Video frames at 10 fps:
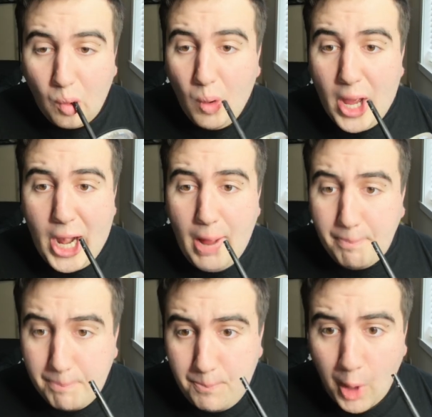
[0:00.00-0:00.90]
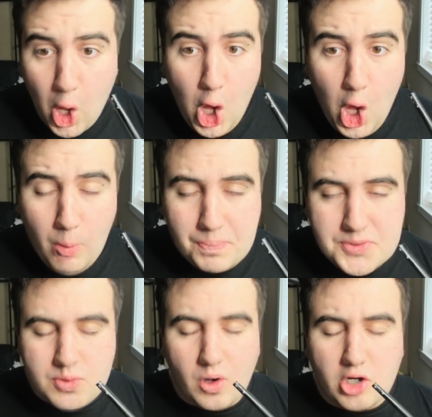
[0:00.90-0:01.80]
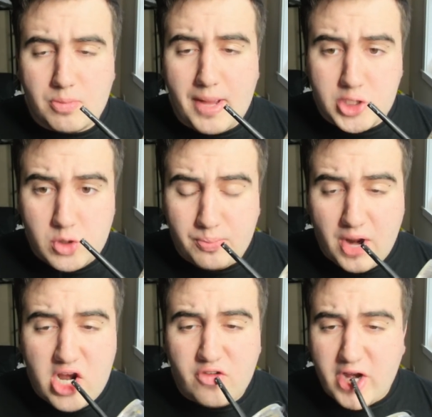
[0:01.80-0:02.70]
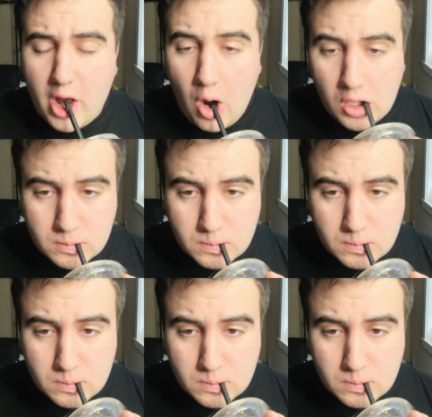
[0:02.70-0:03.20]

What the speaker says: What up, poops? Welcome back to a brand new video.